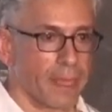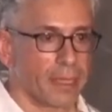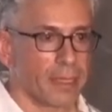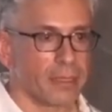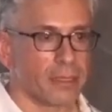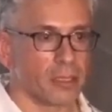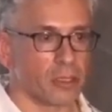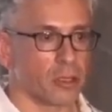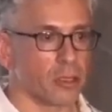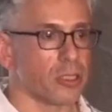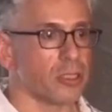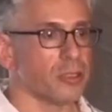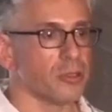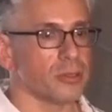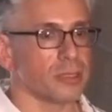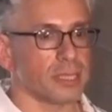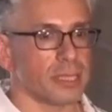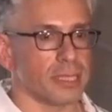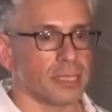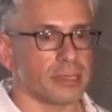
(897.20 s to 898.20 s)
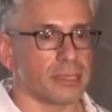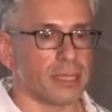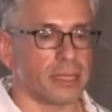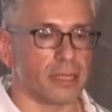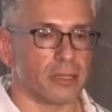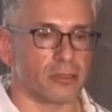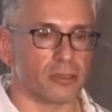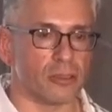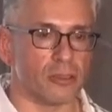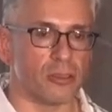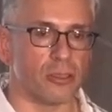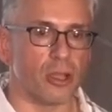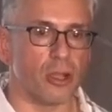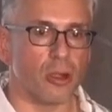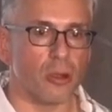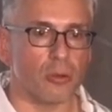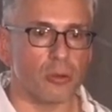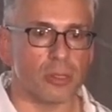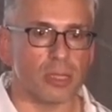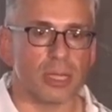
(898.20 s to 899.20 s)
The good news is there's
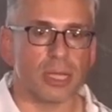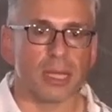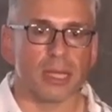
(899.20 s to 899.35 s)
no